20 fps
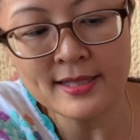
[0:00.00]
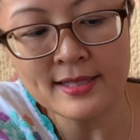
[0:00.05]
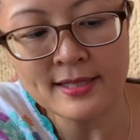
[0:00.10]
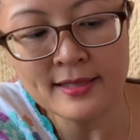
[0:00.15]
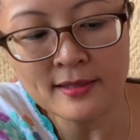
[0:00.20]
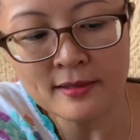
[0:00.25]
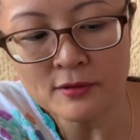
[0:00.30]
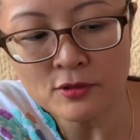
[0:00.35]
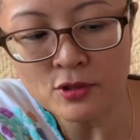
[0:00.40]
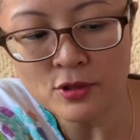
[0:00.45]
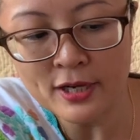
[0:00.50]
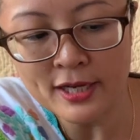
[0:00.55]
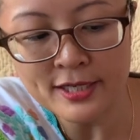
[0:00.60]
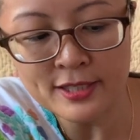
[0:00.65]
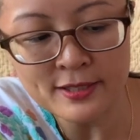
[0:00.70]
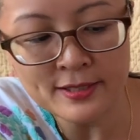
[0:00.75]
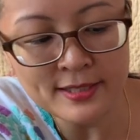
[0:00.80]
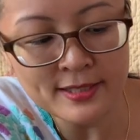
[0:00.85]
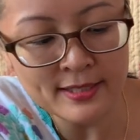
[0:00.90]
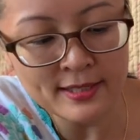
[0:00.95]
still try
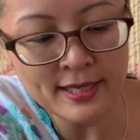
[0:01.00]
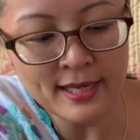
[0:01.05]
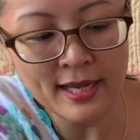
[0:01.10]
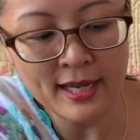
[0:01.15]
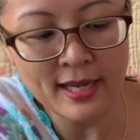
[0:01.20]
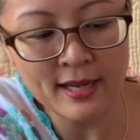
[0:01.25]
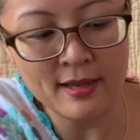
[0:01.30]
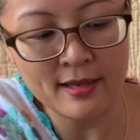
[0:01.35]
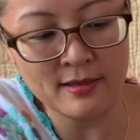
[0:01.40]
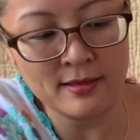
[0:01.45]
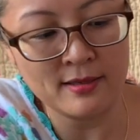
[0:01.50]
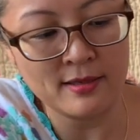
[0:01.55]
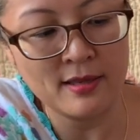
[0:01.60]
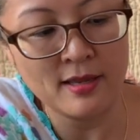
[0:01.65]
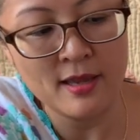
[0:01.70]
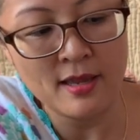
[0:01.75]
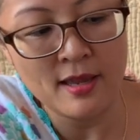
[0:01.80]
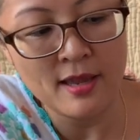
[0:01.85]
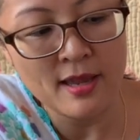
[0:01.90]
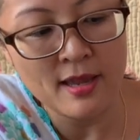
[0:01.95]
to stay
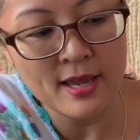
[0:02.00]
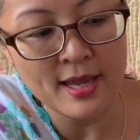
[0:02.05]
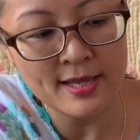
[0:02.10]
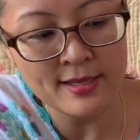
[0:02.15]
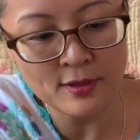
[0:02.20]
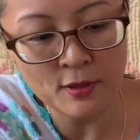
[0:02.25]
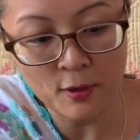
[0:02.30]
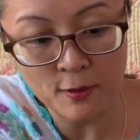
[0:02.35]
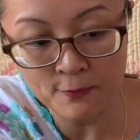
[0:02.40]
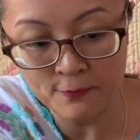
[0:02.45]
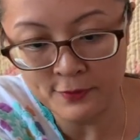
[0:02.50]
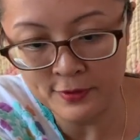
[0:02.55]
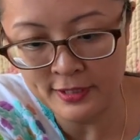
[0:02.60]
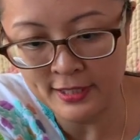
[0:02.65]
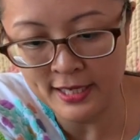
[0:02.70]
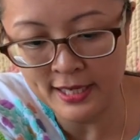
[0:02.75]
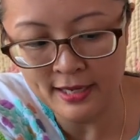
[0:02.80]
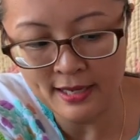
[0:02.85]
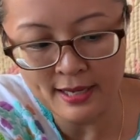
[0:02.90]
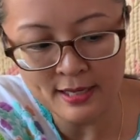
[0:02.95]
as
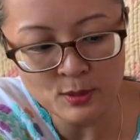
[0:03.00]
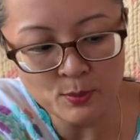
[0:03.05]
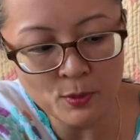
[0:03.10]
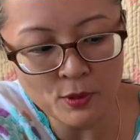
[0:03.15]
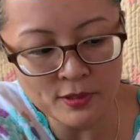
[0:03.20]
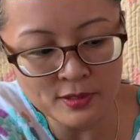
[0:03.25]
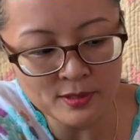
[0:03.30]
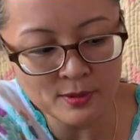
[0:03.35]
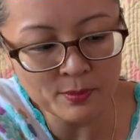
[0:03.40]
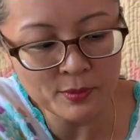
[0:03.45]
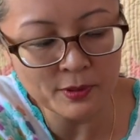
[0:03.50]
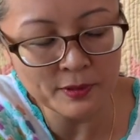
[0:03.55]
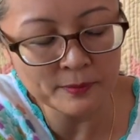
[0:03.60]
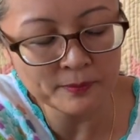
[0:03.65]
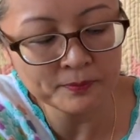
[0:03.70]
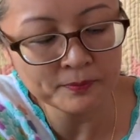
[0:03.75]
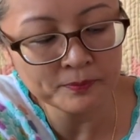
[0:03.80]
comforting as possible.